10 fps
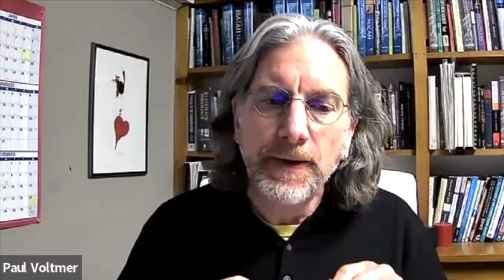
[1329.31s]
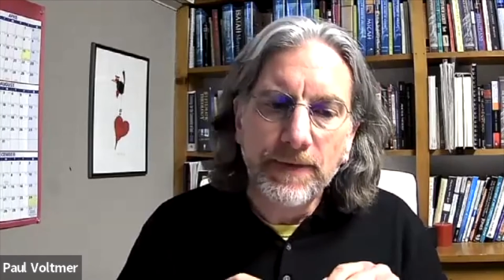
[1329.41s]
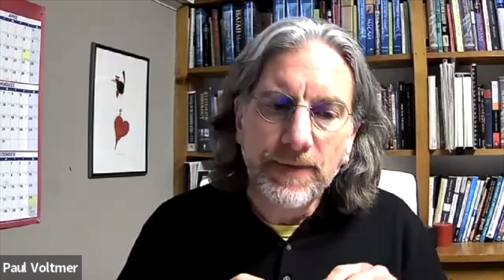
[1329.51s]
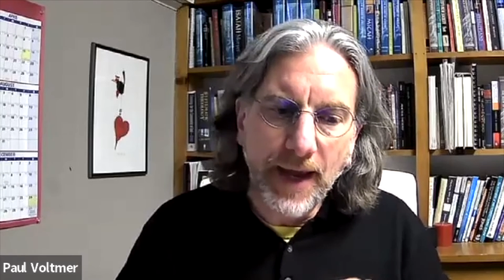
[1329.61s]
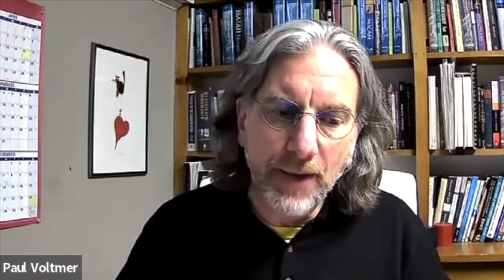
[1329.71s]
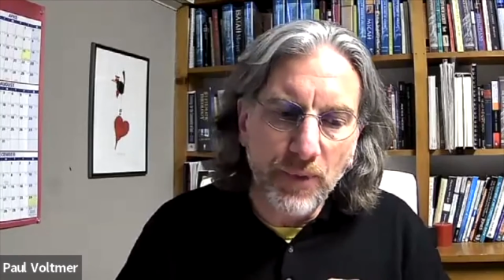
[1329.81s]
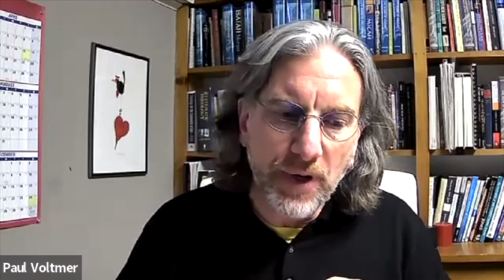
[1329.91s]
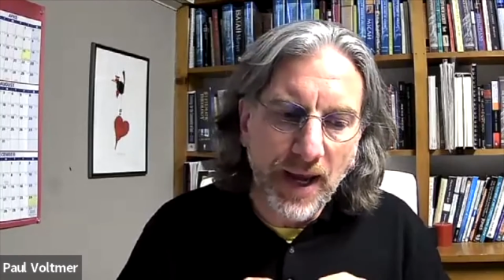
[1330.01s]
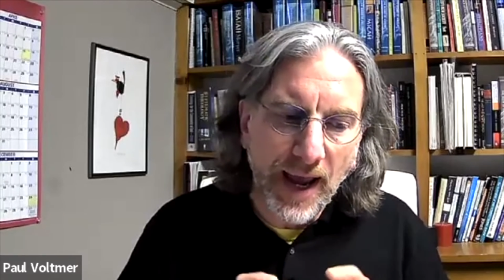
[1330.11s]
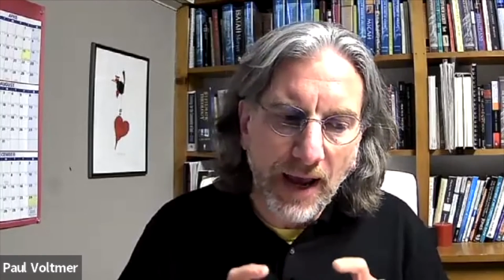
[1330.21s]
that
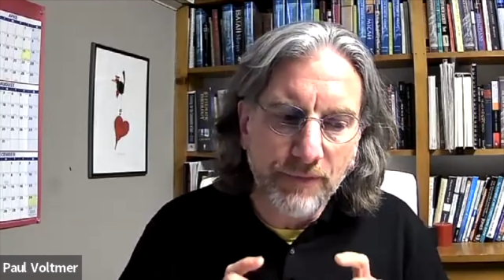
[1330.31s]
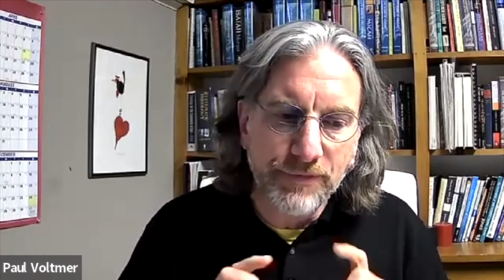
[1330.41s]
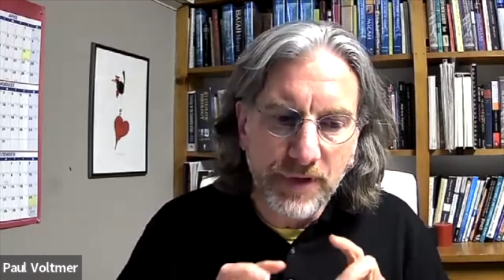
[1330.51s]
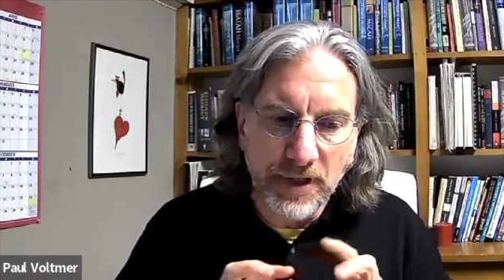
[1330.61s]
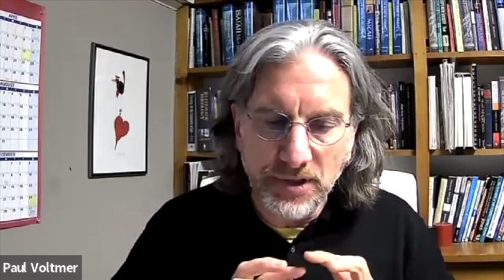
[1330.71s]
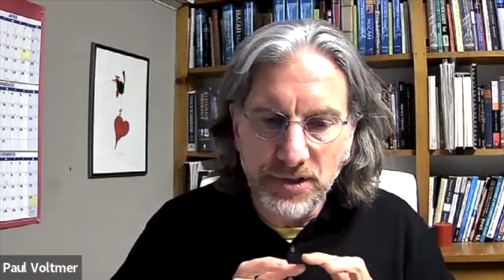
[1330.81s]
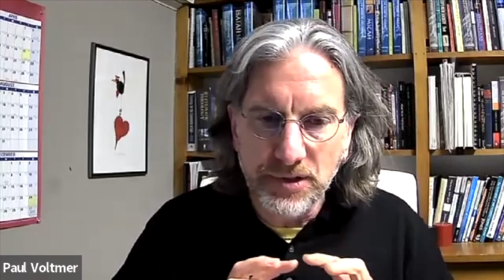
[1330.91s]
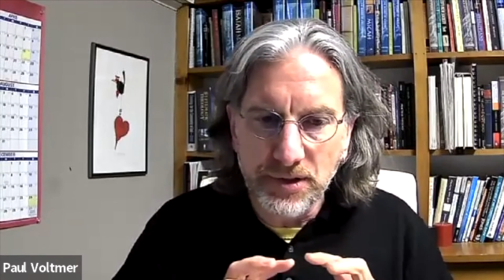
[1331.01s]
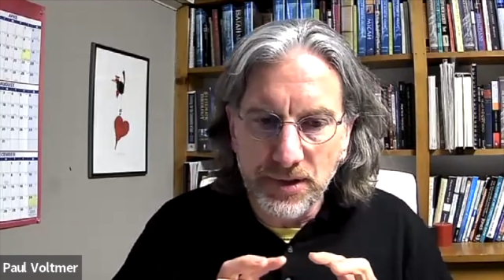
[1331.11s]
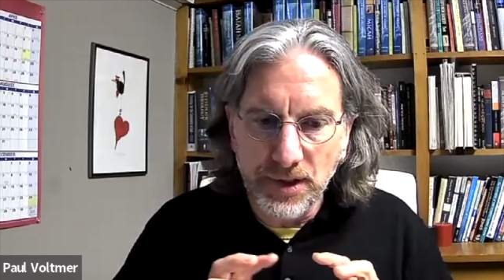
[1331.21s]
we have these
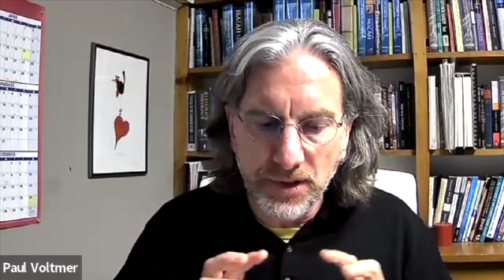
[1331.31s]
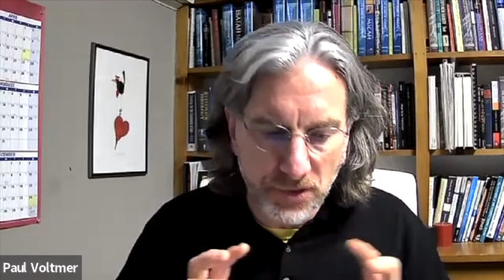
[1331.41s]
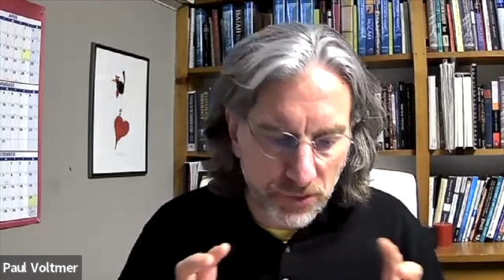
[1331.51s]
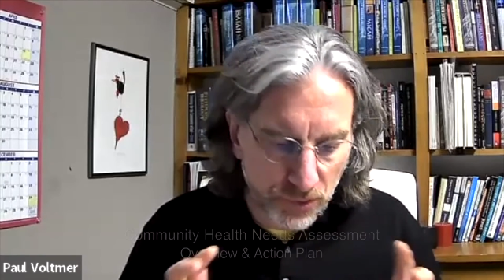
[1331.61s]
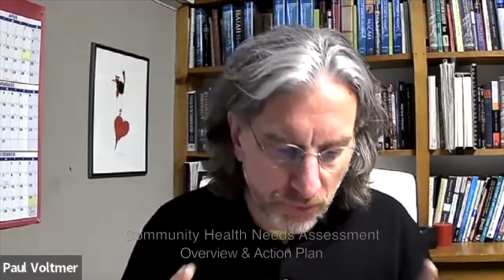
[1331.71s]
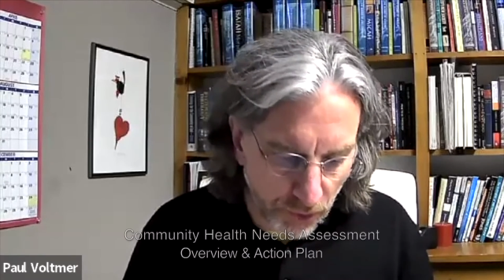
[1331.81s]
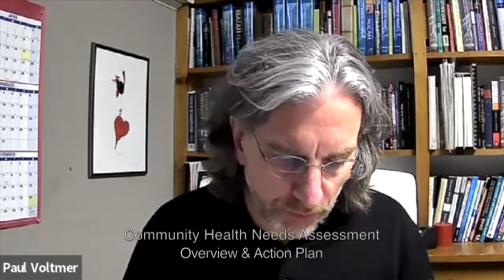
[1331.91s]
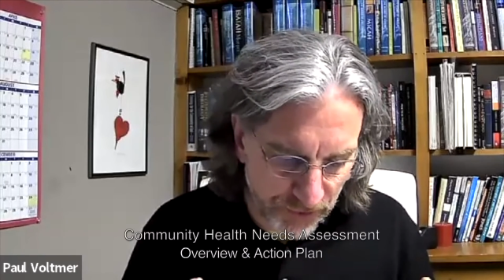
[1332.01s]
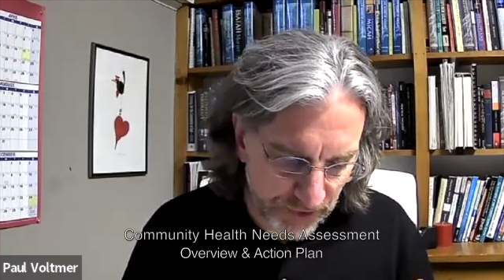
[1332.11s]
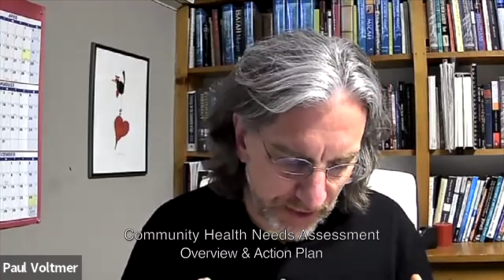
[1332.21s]

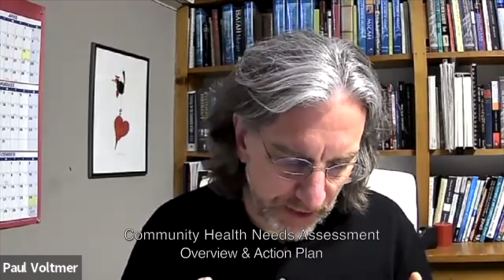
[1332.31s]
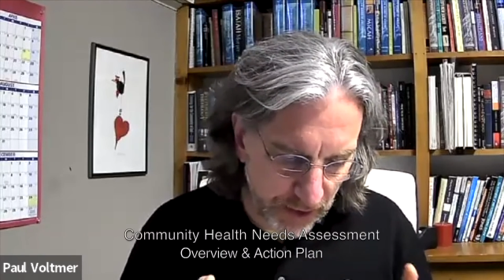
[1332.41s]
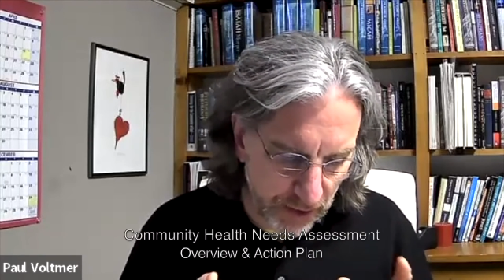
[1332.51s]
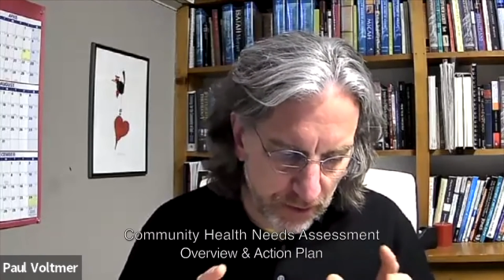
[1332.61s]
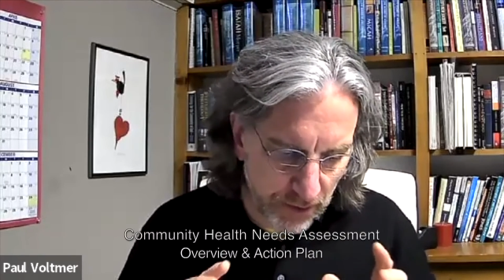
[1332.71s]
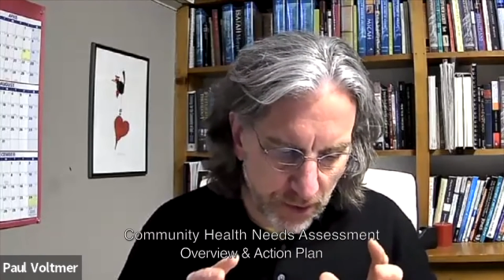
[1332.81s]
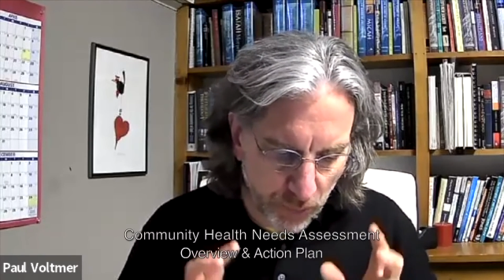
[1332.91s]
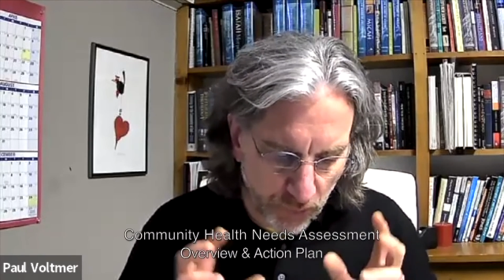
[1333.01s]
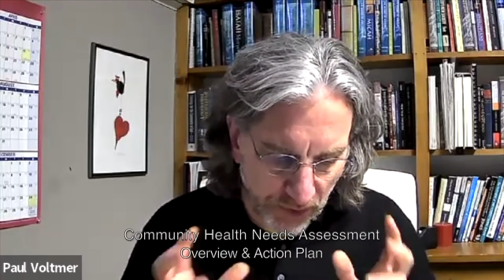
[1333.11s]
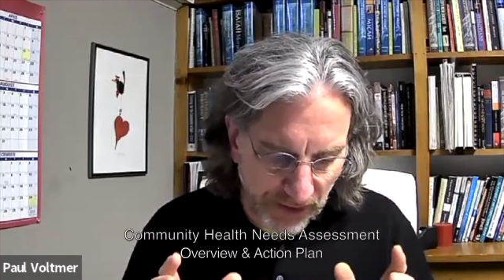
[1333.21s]
groups that are
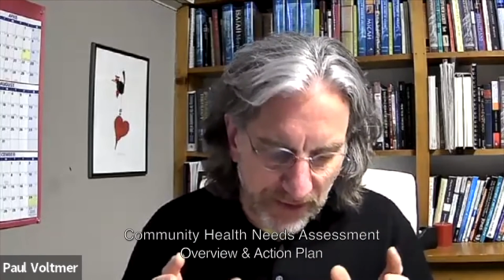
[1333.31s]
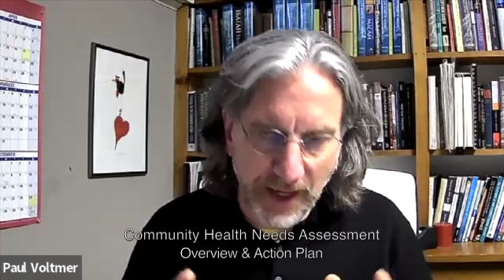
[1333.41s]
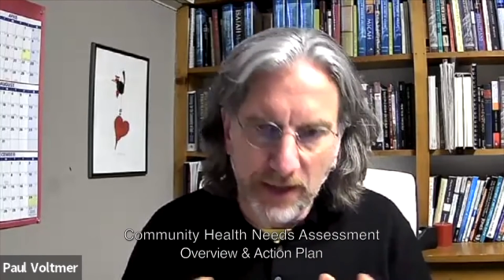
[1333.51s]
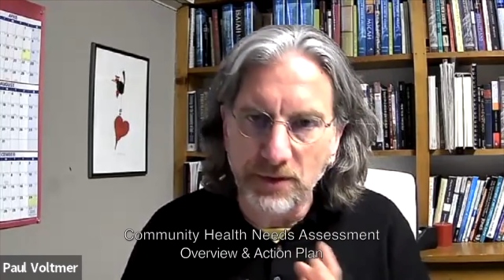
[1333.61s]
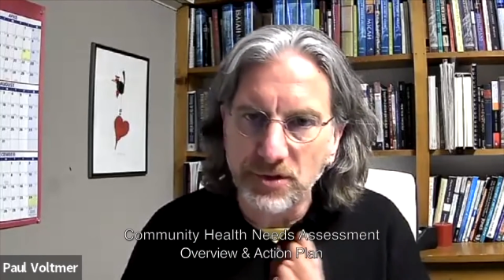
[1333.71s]
working together: